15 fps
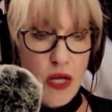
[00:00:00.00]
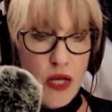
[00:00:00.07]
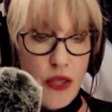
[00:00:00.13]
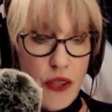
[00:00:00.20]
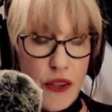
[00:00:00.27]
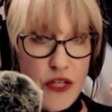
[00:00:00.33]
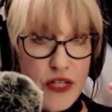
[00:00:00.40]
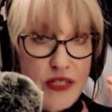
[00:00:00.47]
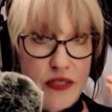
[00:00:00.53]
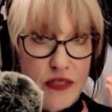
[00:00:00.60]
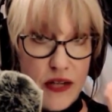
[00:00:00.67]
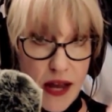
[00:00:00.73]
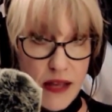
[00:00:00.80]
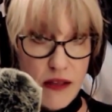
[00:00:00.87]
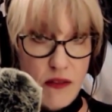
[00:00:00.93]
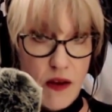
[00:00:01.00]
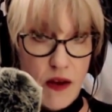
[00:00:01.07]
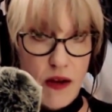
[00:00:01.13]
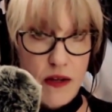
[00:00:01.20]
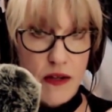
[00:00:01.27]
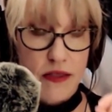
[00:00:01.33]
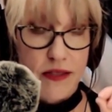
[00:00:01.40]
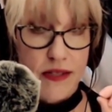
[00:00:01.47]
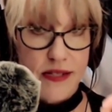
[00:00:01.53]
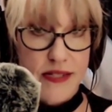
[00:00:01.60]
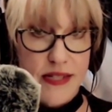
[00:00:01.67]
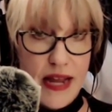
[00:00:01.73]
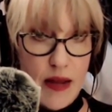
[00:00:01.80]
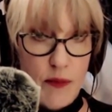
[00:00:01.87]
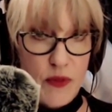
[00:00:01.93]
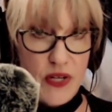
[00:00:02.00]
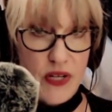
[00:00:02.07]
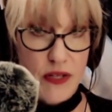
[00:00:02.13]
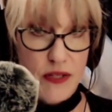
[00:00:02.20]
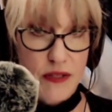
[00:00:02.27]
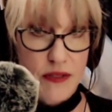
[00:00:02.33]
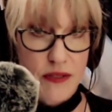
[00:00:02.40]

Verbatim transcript: the dialogue that is happening,